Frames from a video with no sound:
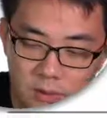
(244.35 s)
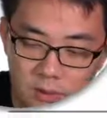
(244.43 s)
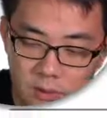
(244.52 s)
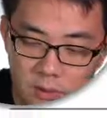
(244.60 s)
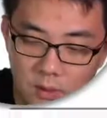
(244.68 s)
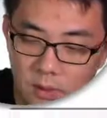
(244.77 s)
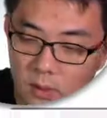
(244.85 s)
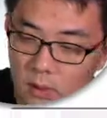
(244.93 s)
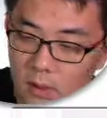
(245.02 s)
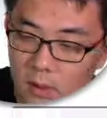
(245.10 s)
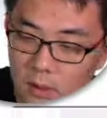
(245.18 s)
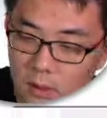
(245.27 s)
So
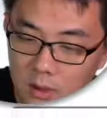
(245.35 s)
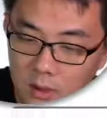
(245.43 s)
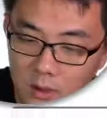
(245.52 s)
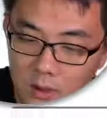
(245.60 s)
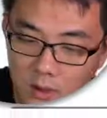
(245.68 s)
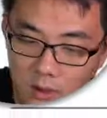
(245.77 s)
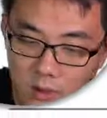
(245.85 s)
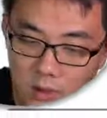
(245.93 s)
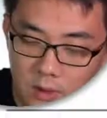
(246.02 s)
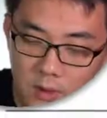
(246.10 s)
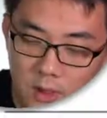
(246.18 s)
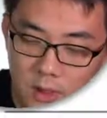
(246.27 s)
this
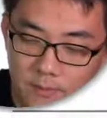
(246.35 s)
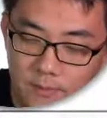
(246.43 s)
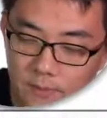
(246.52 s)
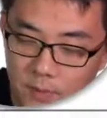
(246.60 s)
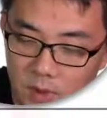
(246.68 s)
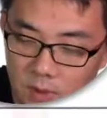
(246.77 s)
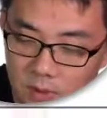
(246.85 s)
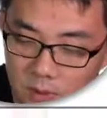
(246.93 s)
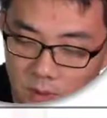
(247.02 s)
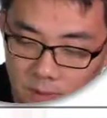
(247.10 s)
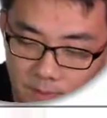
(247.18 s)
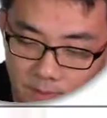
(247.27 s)
original sub, so sub